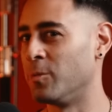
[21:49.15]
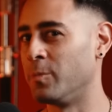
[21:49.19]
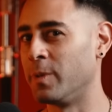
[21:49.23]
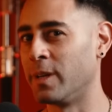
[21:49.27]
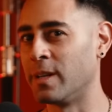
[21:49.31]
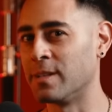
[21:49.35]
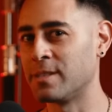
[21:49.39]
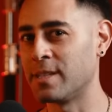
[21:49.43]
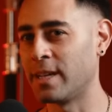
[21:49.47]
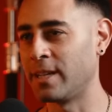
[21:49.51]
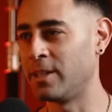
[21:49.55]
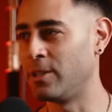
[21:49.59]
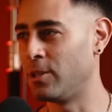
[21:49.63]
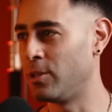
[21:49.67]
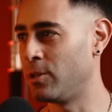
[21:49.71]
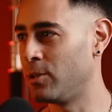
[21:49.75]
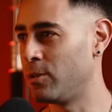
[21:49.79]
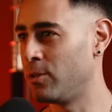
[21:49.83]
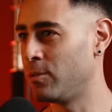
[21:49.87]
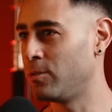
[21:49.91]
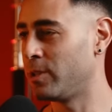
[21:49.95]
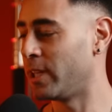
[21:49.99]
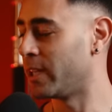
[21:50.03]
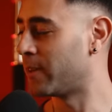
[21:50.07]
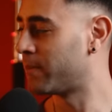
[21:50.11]
Because I
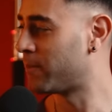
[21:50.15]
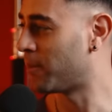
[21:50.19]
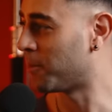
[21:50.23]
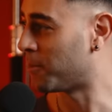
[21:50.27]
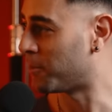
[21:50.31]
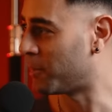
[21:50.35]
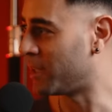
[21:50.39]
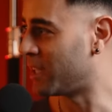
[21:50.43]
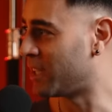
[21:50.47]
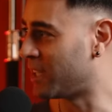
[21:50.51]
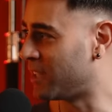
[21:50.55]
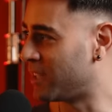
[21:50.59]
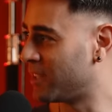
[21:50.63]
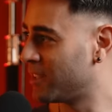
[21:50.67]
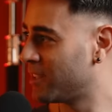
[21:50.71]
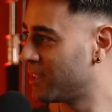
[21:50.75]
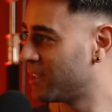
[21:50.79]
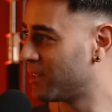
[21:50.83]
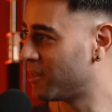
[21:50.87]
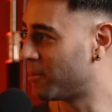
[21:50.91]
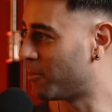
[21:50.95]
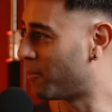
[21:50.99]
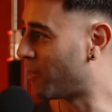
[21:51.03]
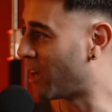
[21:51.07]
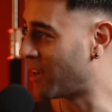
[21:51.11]
know, like, for me,
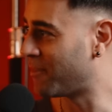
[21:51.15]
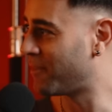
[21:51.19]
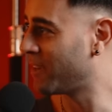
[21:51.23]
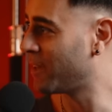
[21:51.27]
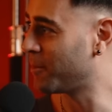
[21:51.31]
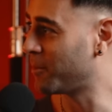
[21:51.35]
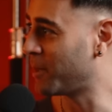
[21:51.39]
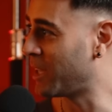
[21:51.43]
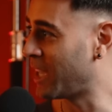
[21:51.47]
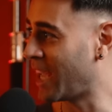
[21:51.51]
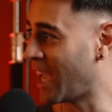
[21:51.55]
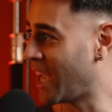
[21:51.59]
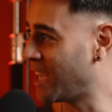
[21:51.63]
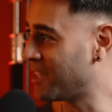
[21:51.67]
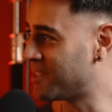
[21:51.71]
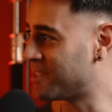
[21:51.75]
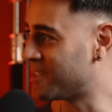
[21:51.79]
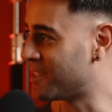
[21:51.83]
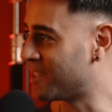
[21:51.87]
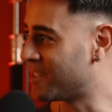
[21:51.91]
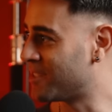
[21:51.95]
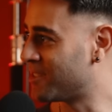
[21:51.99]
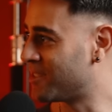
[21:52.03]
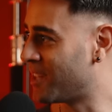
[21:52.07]
my family hates it.